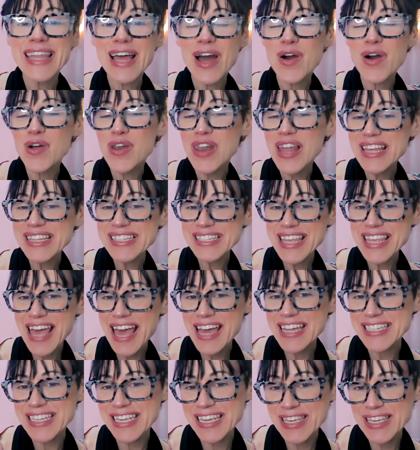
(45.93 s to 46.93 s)
Now let's
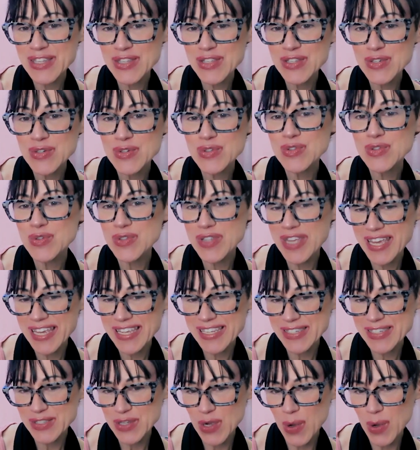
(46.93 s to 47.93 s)
get into today's